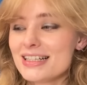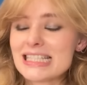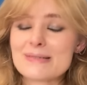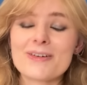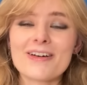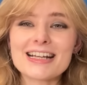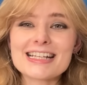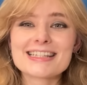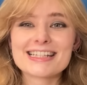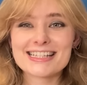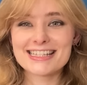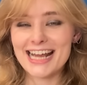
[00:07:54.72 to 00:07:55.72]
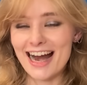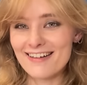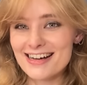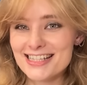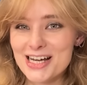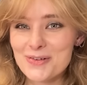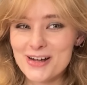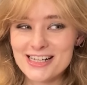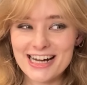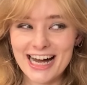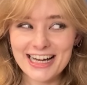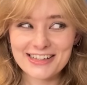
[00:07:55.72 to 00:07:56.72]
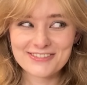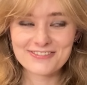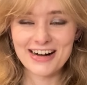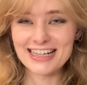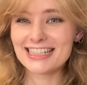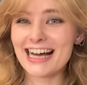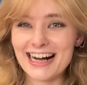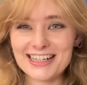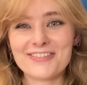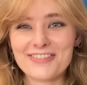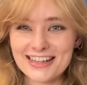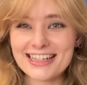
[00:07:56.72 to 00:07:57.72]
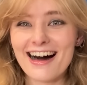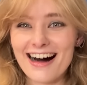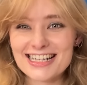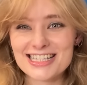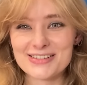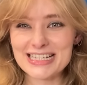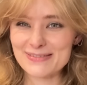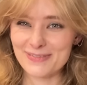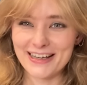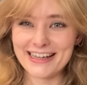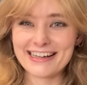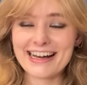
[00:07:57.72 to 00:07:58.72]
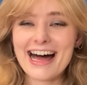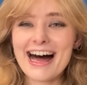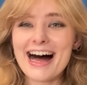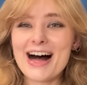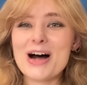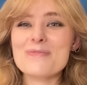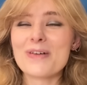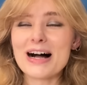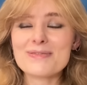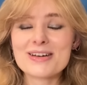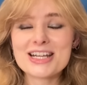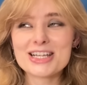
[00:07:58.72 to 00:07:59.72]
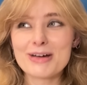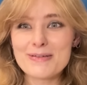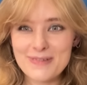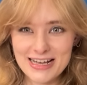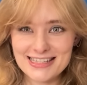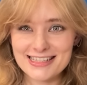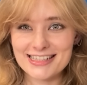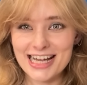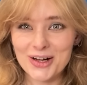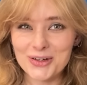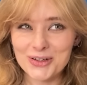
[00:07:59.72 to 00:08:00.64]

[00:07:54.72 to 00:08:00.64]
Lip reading: To be honest, this is a character which I find kind of really hard to explain, but I'm going to do my best to tell